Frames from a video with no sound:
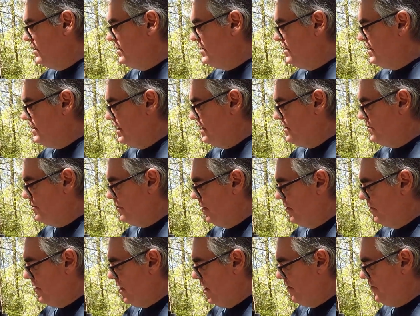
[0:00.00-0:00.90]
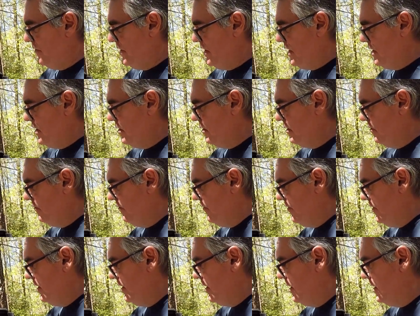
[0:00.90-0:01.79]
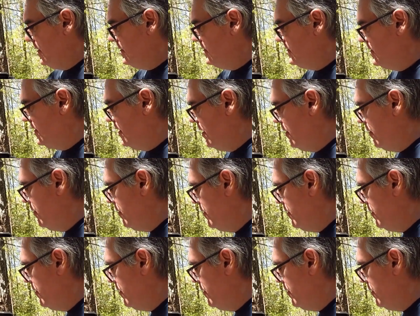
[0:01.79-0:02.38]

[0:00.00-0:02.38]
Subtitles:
It's blowing off heat. You can feel it. So.